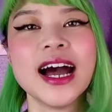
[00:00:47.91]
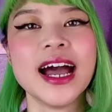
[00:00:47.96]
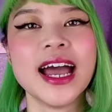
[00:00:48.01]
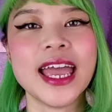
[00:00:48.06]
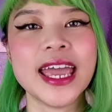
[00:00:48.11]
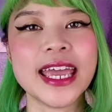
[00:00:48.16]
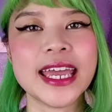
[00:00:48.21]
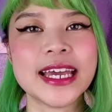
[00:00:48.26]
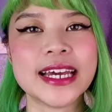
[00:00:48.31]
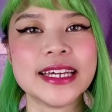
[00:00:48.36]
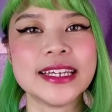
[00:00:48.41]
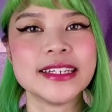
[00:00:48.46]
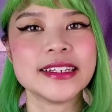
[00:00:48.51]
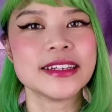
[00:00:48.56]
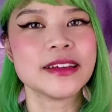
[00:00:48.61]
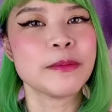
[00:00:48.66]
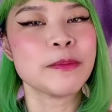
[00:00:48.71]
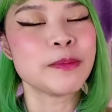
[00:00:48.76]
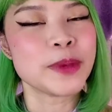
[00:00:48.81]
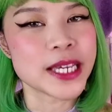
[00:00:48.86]
And
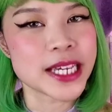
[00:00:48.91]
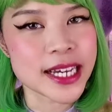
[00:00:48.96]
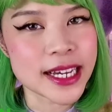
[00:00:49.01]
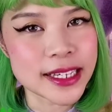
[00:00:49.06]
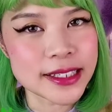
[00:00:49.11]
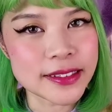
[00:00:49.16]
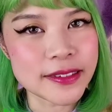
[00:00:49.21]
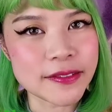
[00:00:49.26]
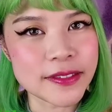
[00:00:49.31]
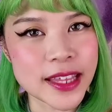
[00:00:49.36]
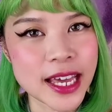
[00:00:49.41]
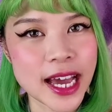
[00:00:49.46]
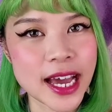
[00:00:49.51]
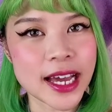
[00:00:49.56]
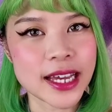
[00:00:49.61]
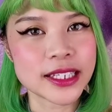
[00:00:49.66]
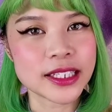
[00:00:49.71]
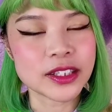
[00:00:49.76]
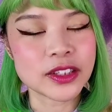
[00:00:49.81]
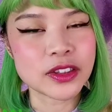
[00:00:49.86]
because of
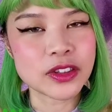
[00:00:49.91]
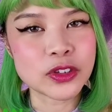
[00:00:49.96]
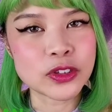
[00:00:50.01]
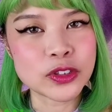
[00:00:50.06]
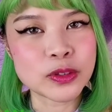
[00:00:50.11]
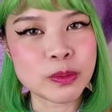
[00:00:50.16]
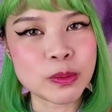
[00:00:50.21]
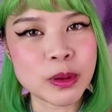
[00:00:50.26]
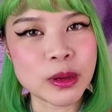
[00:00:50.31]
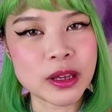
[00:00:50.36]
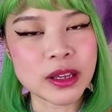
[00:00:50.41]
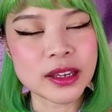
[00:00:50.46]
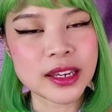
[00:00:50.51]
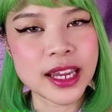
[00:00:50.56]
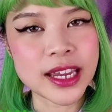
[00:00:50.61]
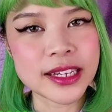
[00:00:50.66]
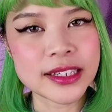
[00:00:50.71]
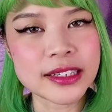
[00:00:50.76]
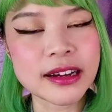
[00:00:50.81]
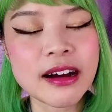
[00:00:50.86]
that, there's been
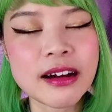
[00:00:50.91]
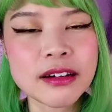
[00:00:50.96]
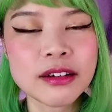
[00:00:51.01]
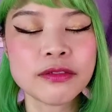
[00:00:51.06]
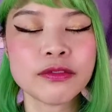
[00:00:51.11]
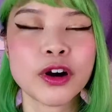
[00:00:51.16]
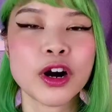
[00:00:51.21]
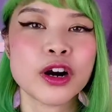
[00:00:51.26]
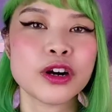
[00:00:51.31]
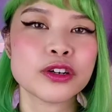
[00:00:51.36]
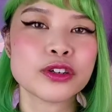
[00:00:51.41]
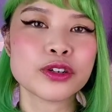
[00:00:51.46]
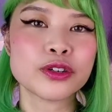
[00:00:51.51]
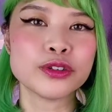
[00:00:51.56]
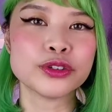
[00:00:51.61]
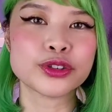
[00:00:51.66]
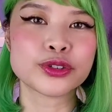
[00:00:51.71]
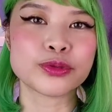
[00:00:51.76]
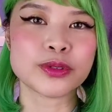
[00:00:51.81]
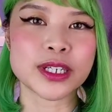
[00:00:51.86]
a ton of
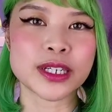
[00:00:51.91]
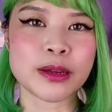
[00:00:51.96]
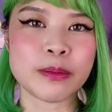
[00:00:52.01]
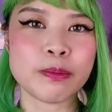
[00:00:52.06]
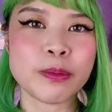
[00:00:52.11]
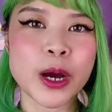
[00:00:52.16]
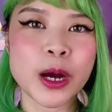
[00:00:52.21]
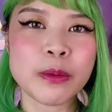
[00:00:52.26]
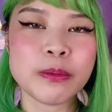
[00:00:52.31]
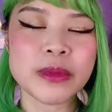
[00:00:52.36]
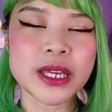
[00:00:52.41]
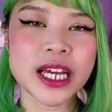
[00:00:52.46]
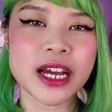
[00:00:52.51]
articles written about me.